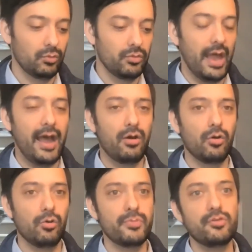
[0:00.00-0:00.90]

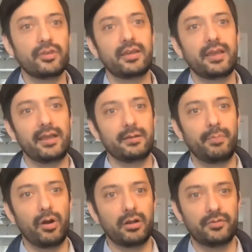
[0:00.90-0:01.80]
how music and
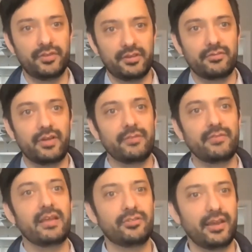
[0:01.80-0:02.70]
particle physics have kind of
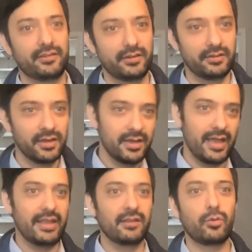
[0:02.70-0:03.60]
intersected
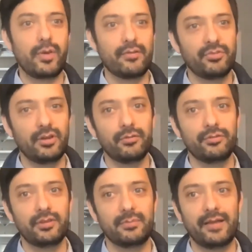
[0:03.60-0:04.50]
and interweaved
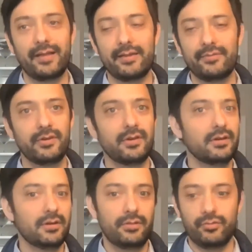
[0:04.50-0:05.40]
themselves in my life
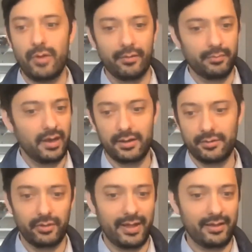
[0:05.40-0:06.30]
throughout
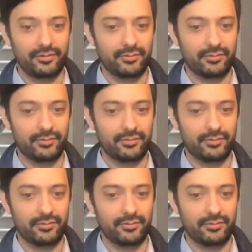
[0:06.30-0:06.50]
the last